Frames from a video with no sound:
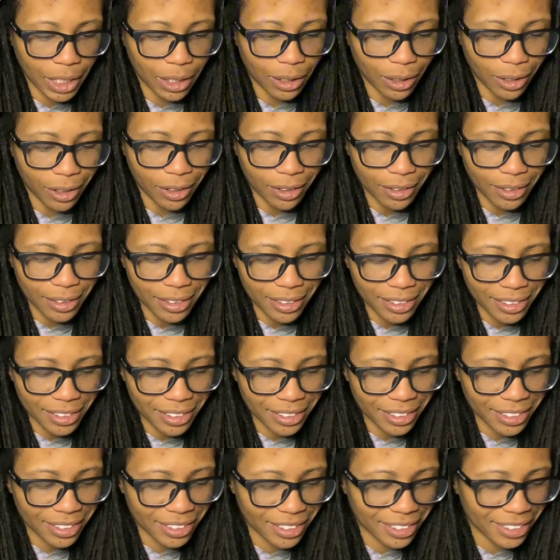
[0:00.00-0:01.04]

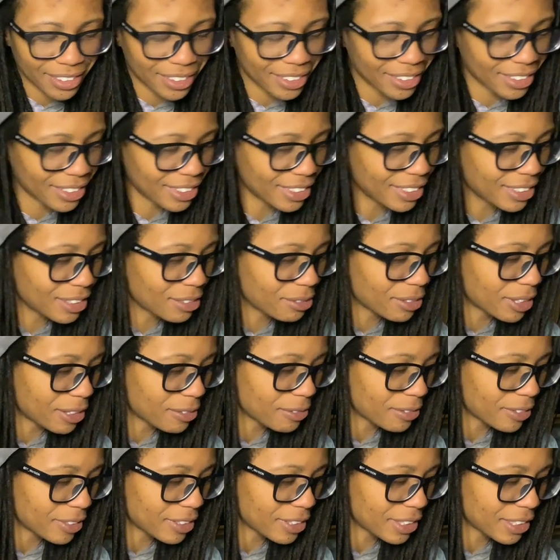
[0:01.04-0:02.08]
Oh, that's when I
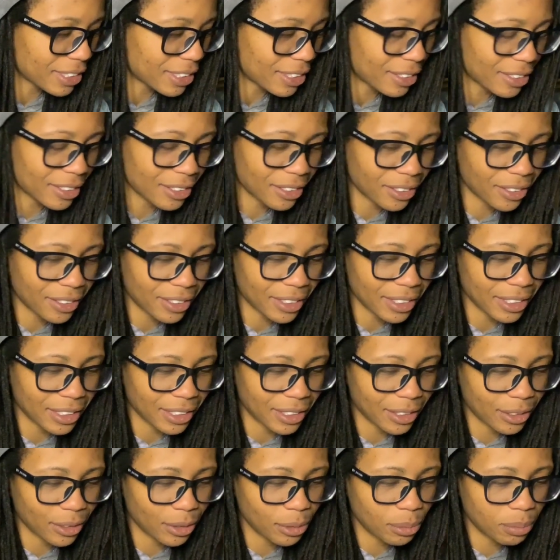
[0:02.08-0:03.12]
first started drawing
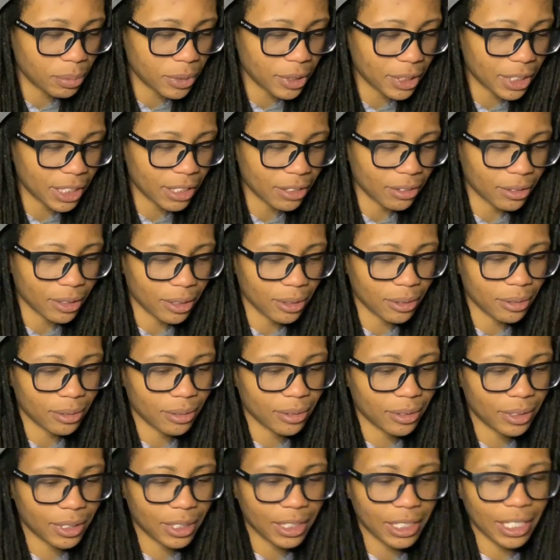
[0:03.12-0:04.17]

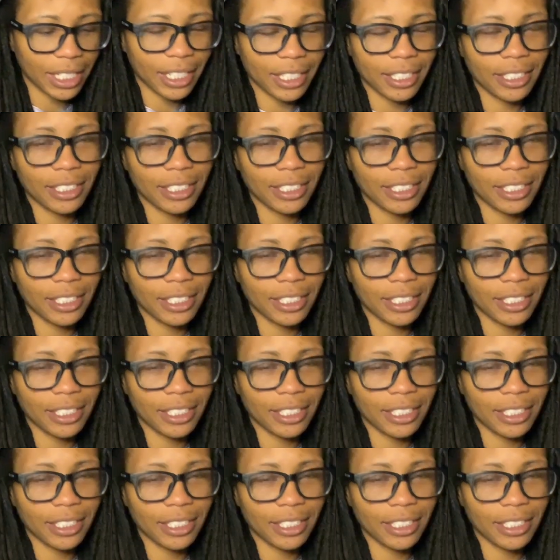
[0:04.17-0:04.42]
superheroes and